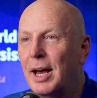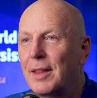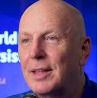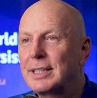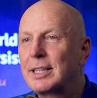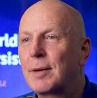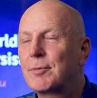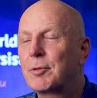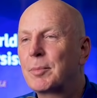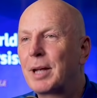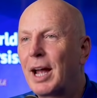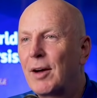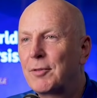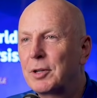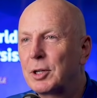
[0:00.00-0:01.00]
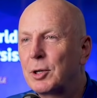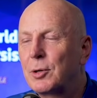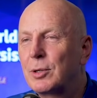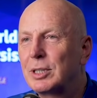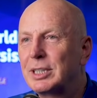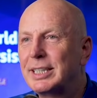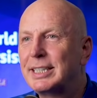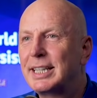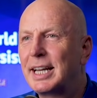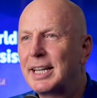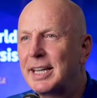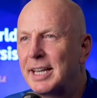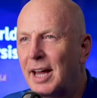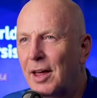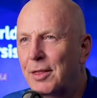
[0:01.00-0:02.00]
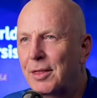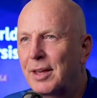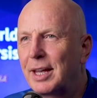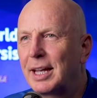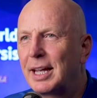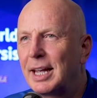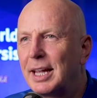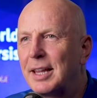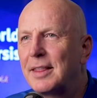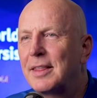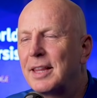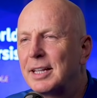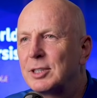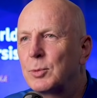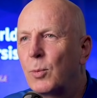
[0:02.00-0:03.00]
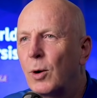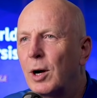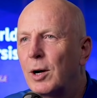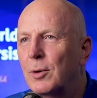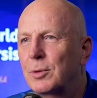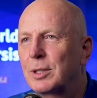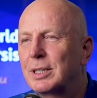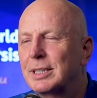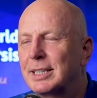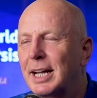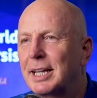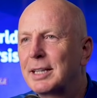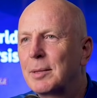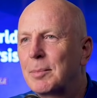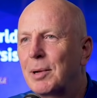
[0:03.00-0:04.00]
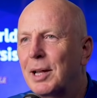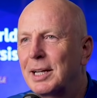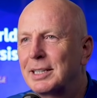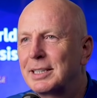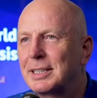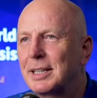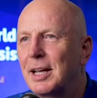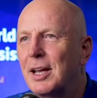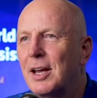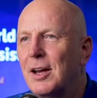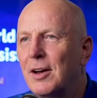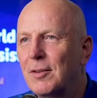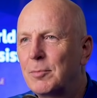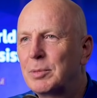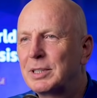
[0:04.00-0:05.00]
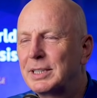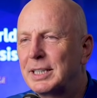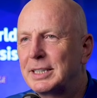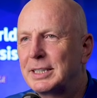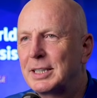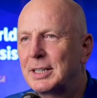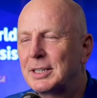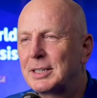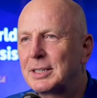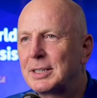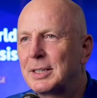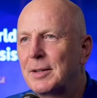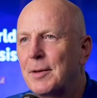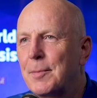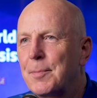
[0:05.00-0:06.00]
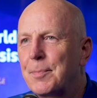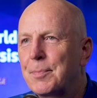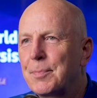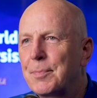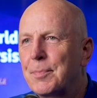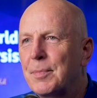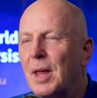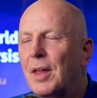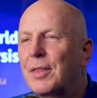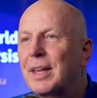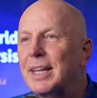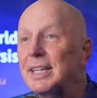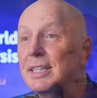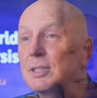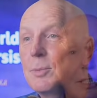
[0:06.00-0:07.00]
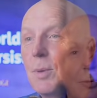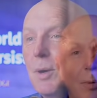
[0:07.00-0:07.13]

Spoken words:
this time from Calvin Coolidge. He said, nothing in this world can take the place of persistence. Nothing in this